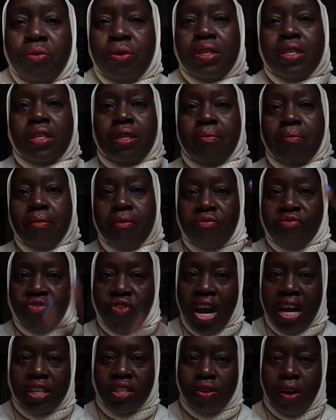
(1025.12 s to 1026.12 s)
were some
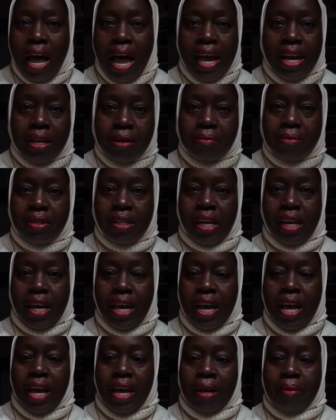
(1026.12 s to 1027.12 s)
fragile items that
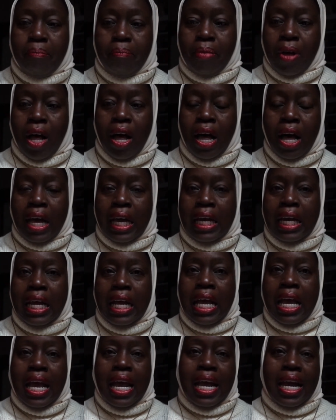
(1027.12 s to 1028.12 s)
I had bought
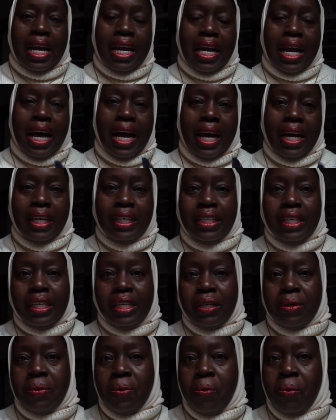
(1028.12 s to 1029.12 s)
and I
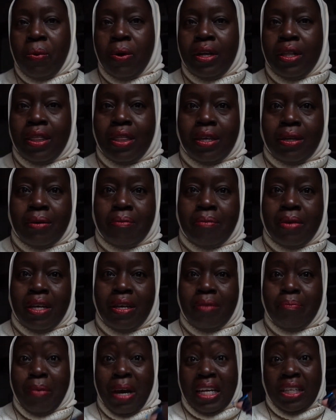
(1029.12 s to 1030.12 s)
didn't want them
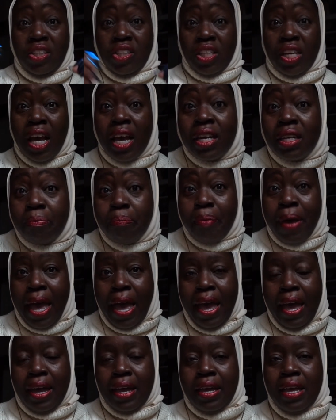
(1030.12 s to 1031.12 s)
in my check
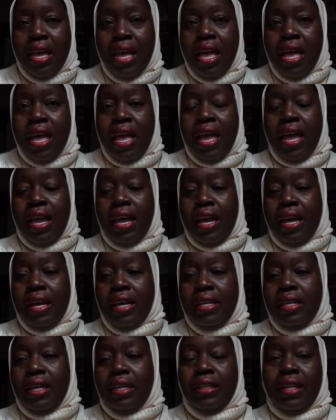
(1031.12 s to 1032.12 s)
bag.
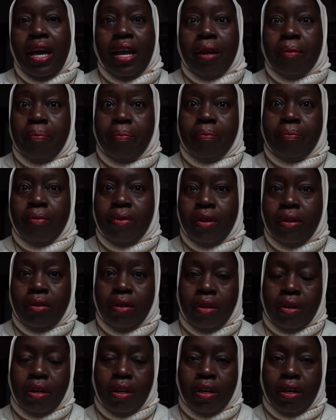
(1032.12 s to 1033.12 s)
And a lot of
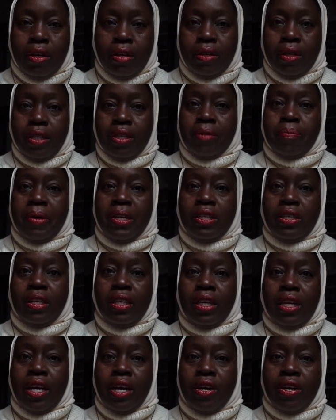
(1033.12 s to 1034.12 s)
especially
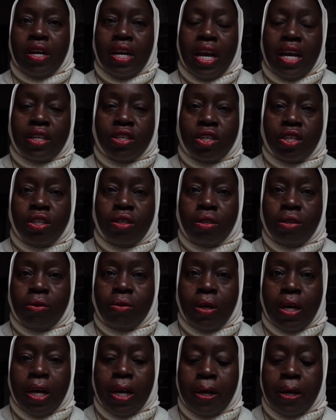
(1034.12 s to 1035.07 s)
the international